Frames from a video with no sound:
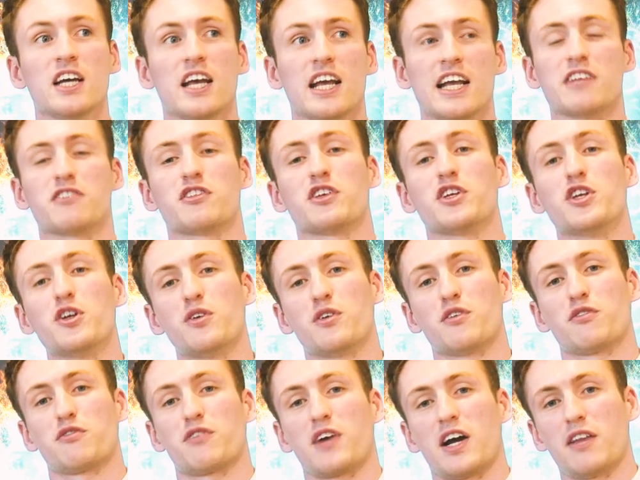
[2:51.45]
It's a
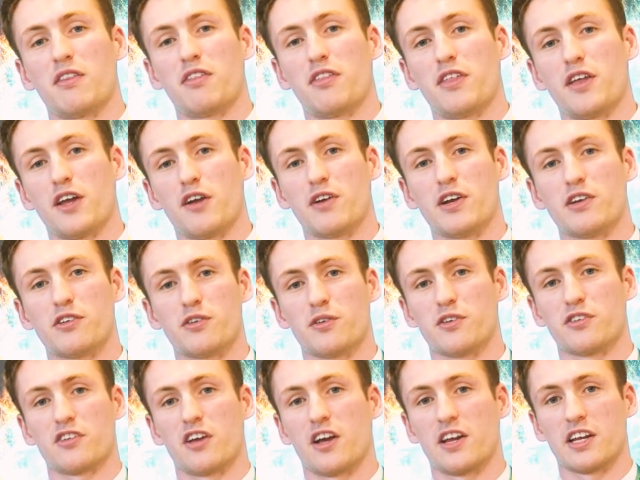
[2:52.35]
unified theory to
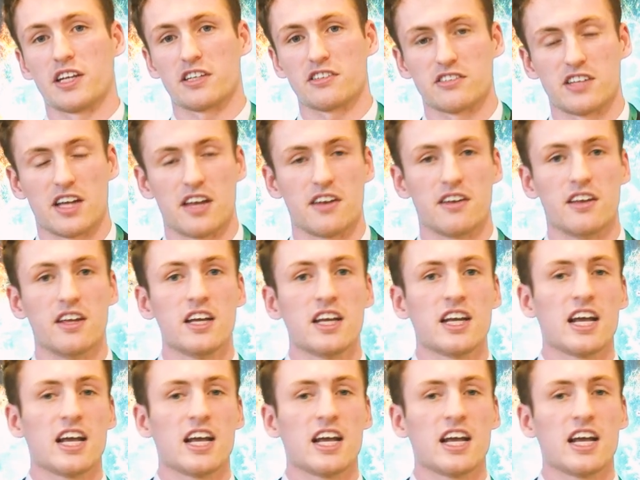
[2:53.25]
a certain extent,